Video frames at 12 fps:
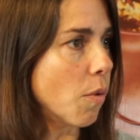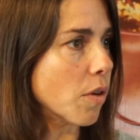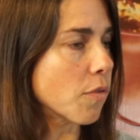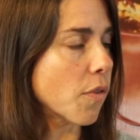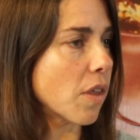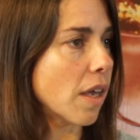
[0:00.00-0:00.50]

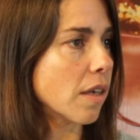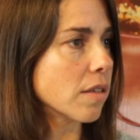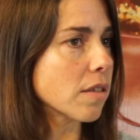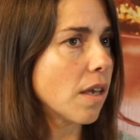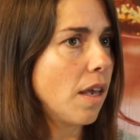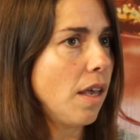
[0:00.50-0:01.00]
wonderful
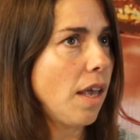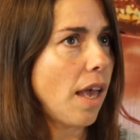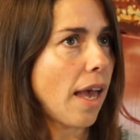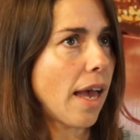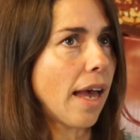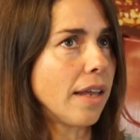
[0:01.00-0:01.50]
things
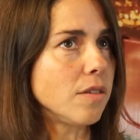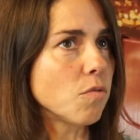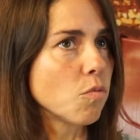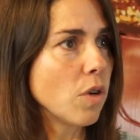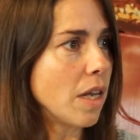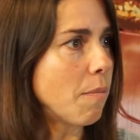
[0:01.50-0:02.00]
and
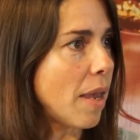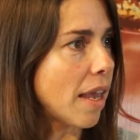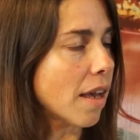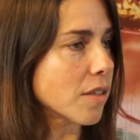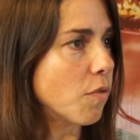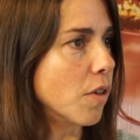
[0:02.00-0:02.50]
really
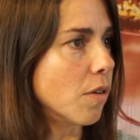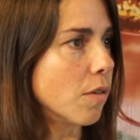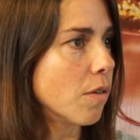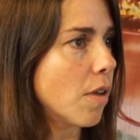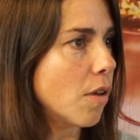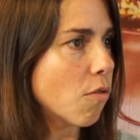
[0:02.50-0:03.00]
make us
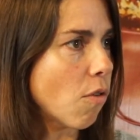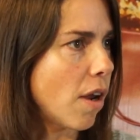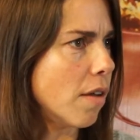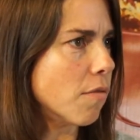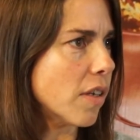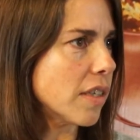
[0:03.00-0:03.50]
feel
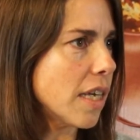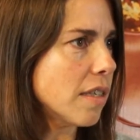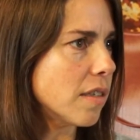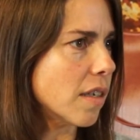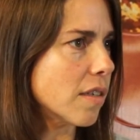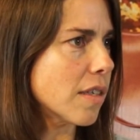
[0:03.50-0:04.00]
great and
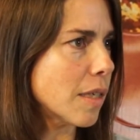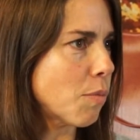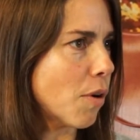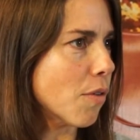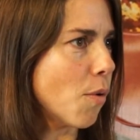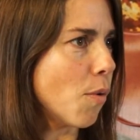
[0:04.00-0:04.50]
fantastic, because that's
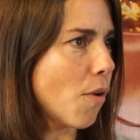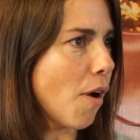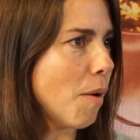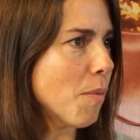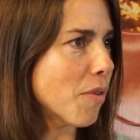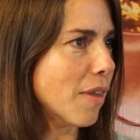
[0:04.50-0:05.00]
part of the whole
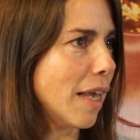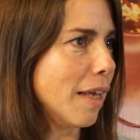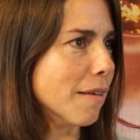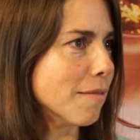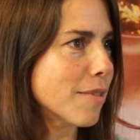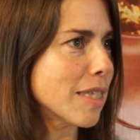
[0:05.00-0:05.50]
karma thing,
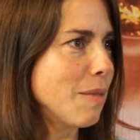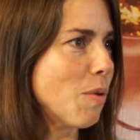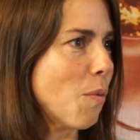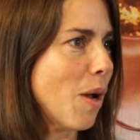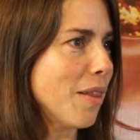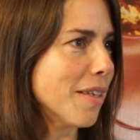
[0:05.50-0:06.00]
and
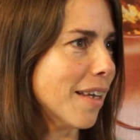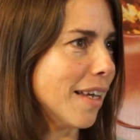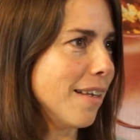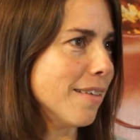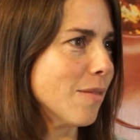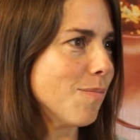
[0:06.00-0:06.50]
sleeping well at
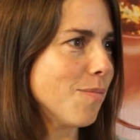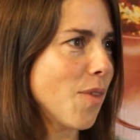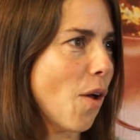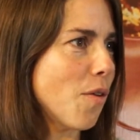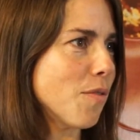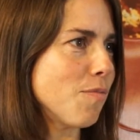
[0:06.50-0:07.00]
night and
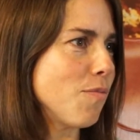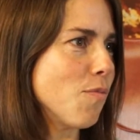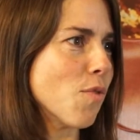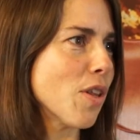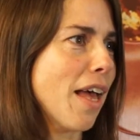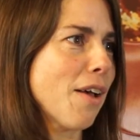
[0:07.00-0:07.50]
not
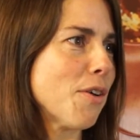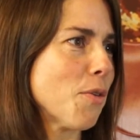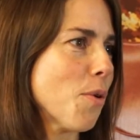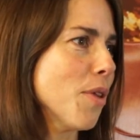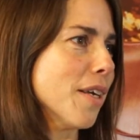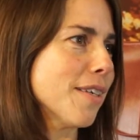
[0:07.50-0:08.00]
relying on
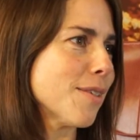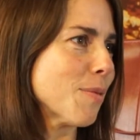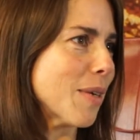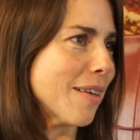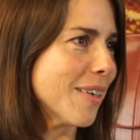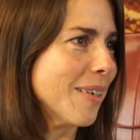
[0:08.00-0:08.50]
Horlicks or
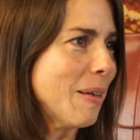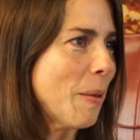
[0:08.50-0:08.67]
whatever.